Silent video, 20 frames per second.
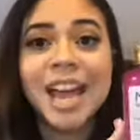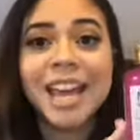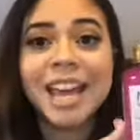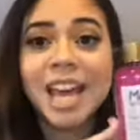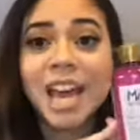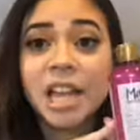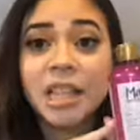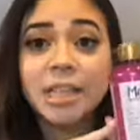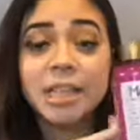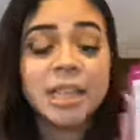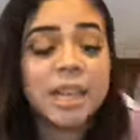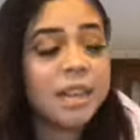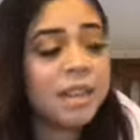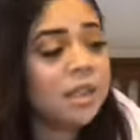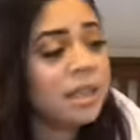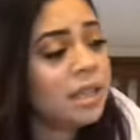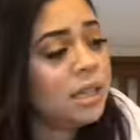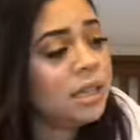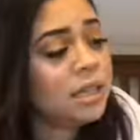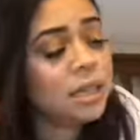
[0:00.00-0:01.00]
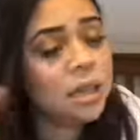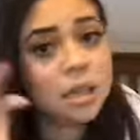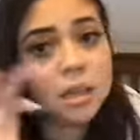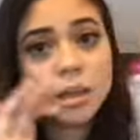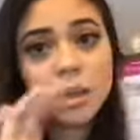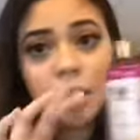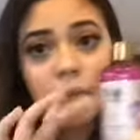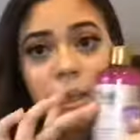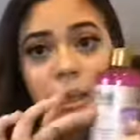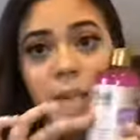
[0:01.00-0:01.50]
I got this
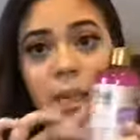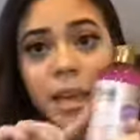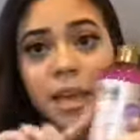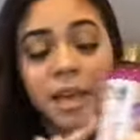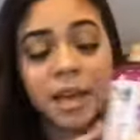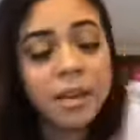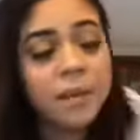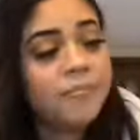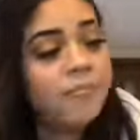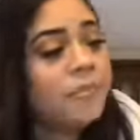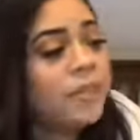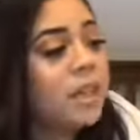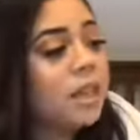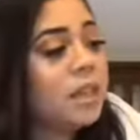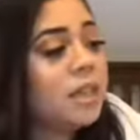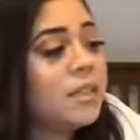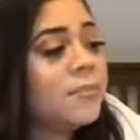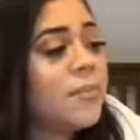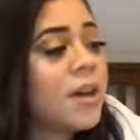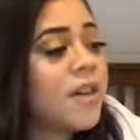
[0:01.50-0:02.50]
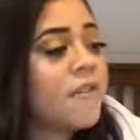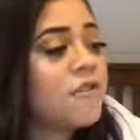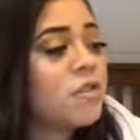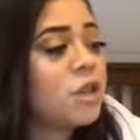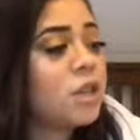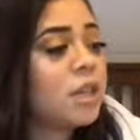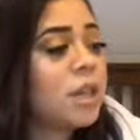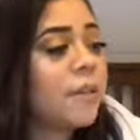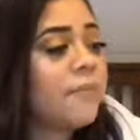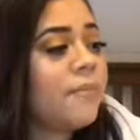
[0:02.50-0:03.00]
little guy. It is my
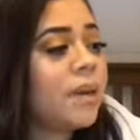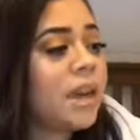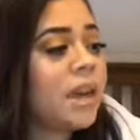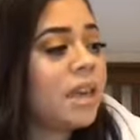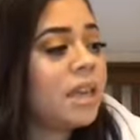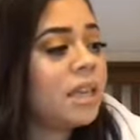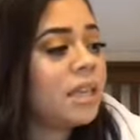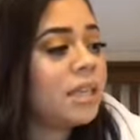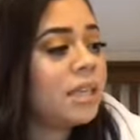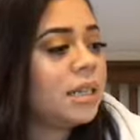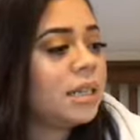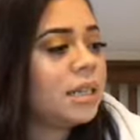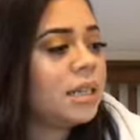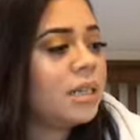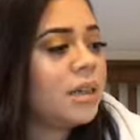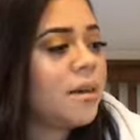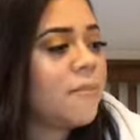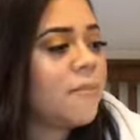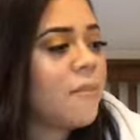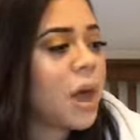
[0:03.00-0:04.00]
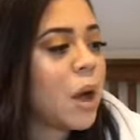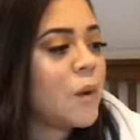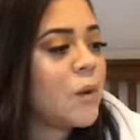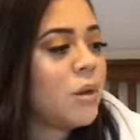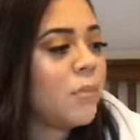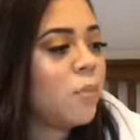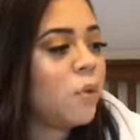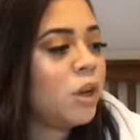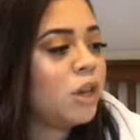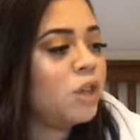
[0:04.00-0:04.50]
first time buying this. It's the
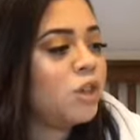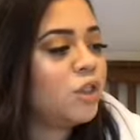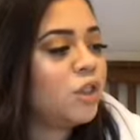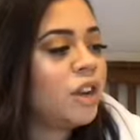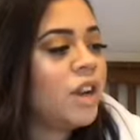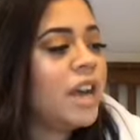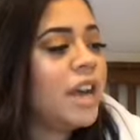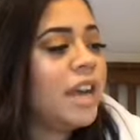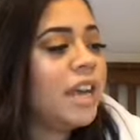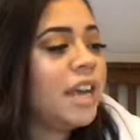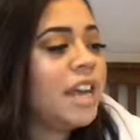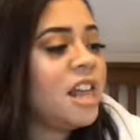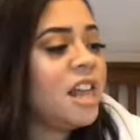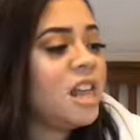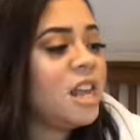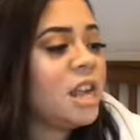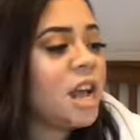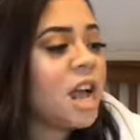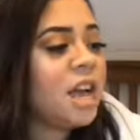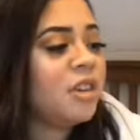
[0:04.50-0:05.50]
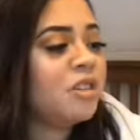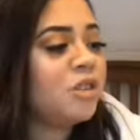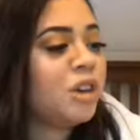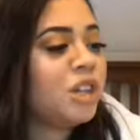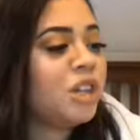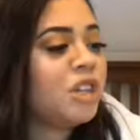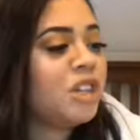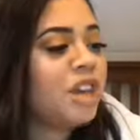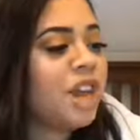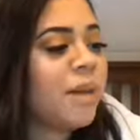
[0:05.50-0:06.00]
Maui Moisture Heal and
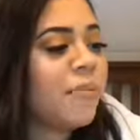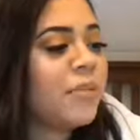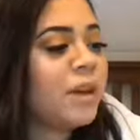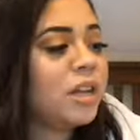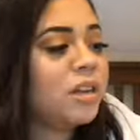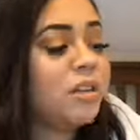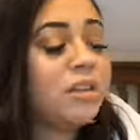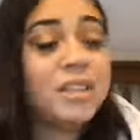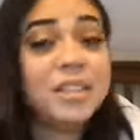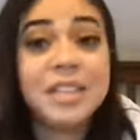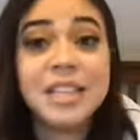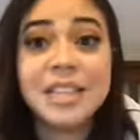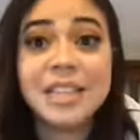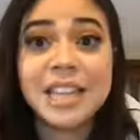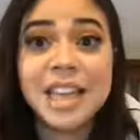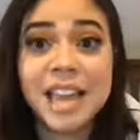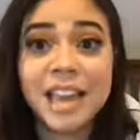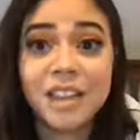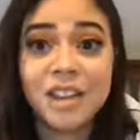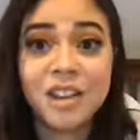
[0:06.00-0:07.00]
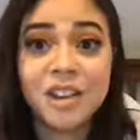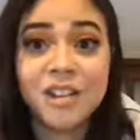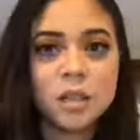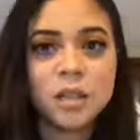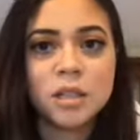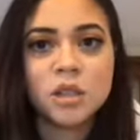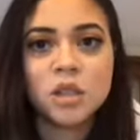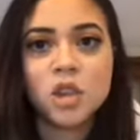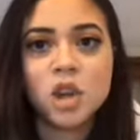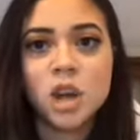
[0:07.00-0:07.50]
Hydrate Shea Butter Detangler.
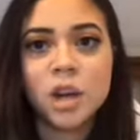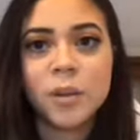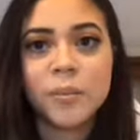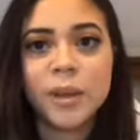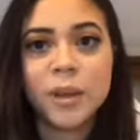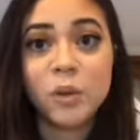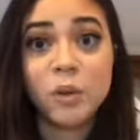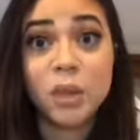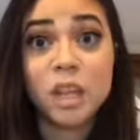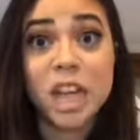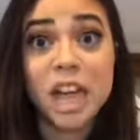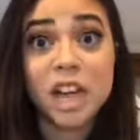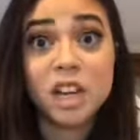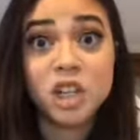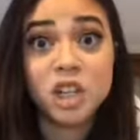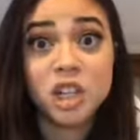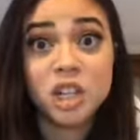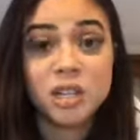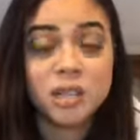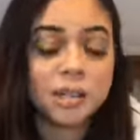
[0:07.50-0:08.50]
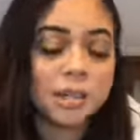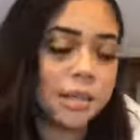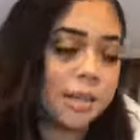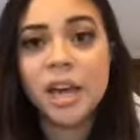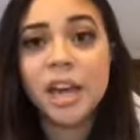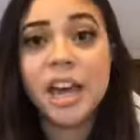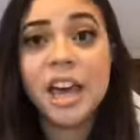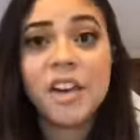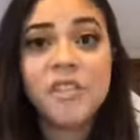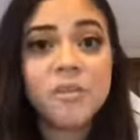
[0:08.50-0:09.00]
Let's talk about lashes.
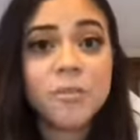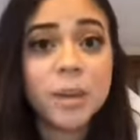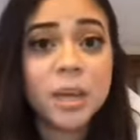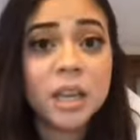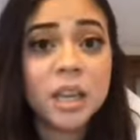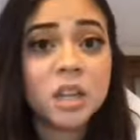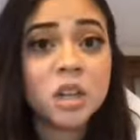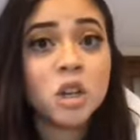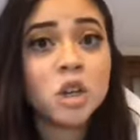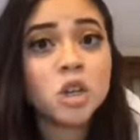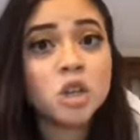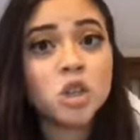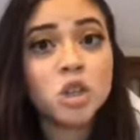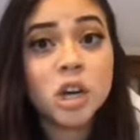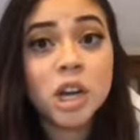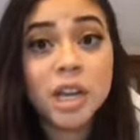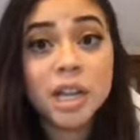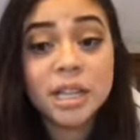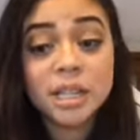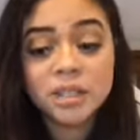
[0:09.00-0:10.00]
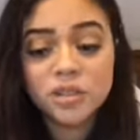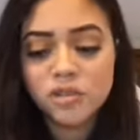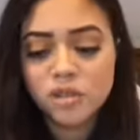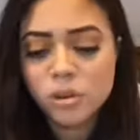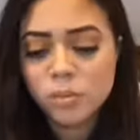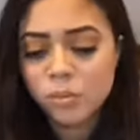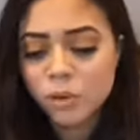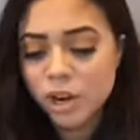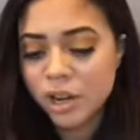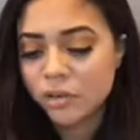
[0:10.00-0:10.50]
I have been trying a
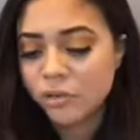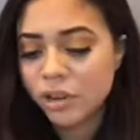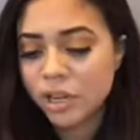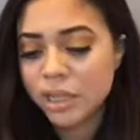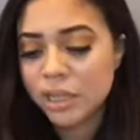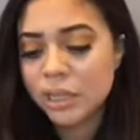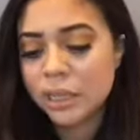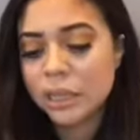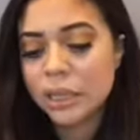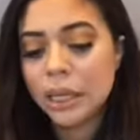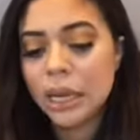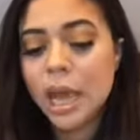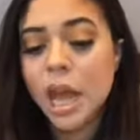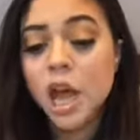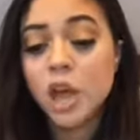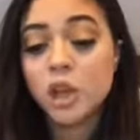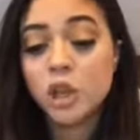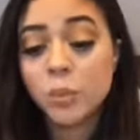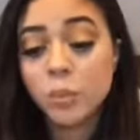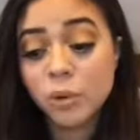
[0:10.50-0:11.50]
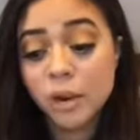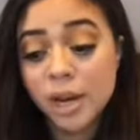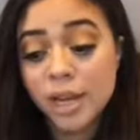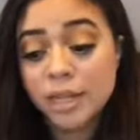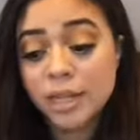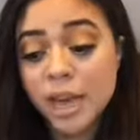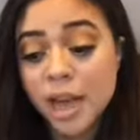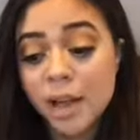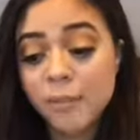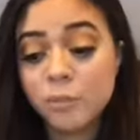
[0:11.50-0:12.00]
different brand recently. The
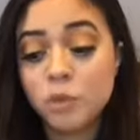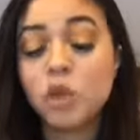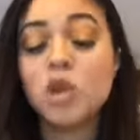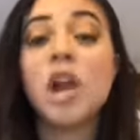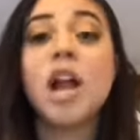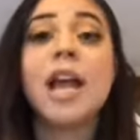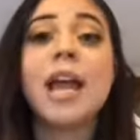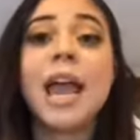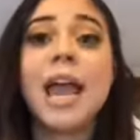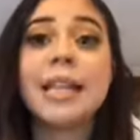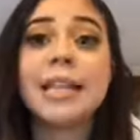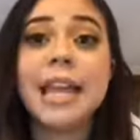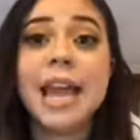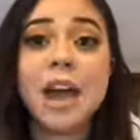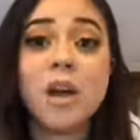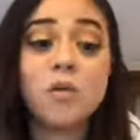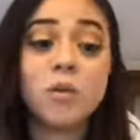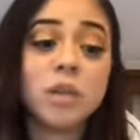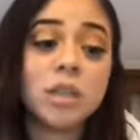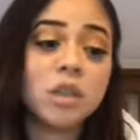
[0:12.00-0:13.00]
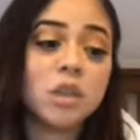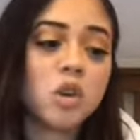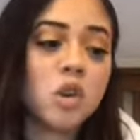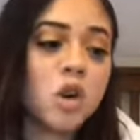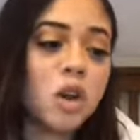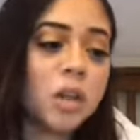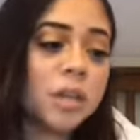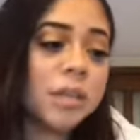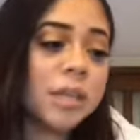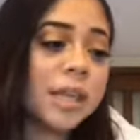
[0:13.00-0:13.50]
brand I'm trying now is
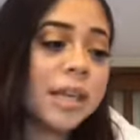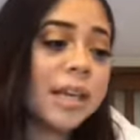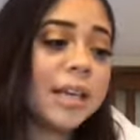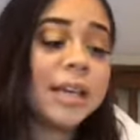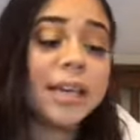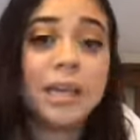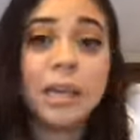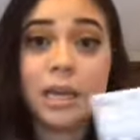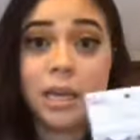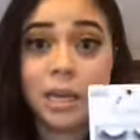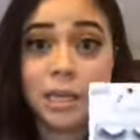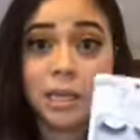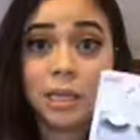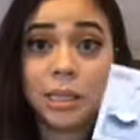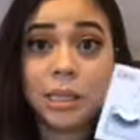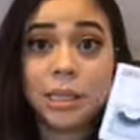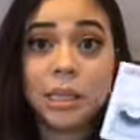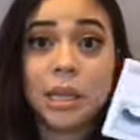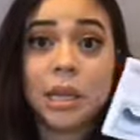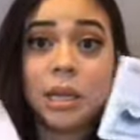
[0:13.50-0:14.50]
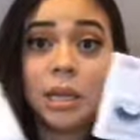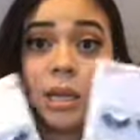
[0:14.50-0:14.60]
called Kiss,